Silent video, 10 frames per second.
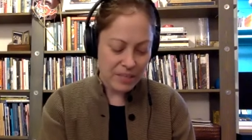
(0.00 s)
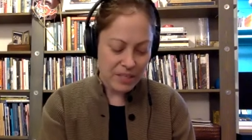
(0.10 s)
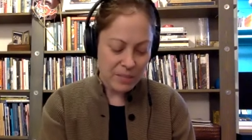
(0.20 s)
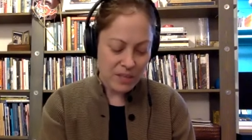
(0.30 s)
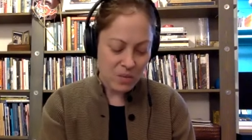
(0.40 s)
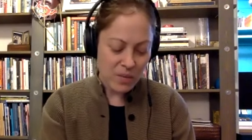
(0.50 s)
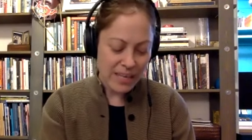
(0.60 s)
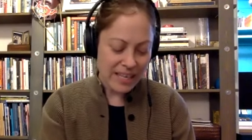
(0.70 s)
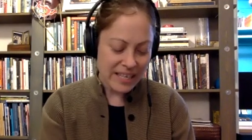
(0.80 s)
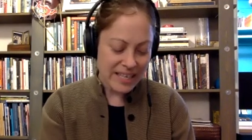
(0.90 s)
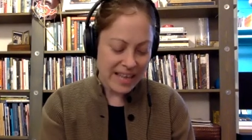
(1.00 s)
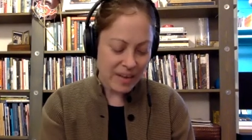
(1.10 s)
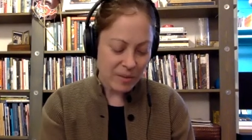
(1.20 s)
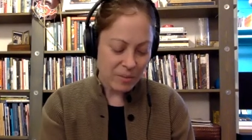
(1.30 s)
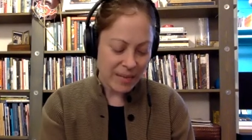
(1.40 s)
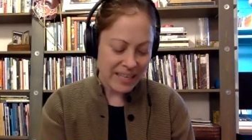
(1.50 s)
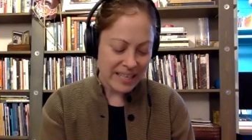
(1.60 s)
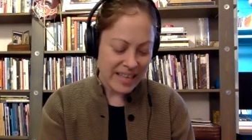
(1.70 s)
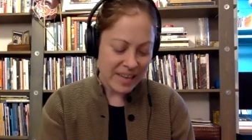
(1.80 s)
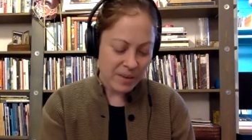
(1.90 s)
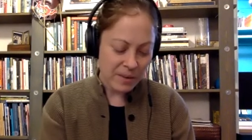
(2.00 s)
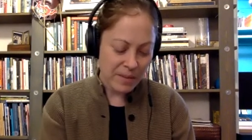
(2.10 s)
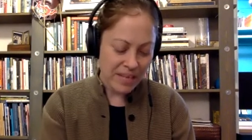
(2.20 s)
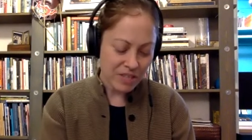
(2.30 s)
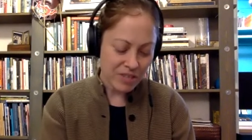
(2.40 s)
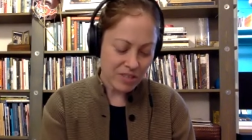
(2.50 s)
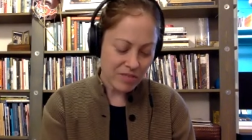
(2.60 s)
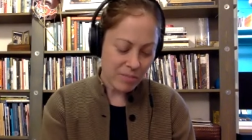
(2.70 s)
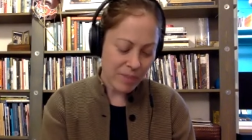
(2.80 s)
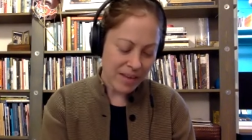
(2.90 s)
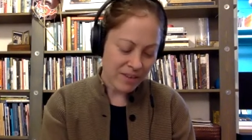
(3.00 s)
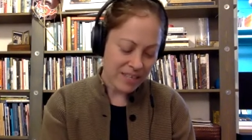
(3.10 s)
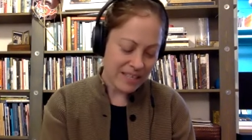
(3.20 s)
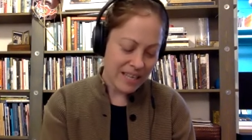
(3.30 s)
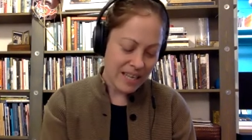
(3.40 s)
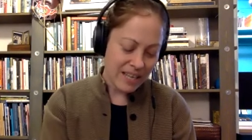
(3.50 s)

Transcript: but spent the week in town begging day old pastries from bakeries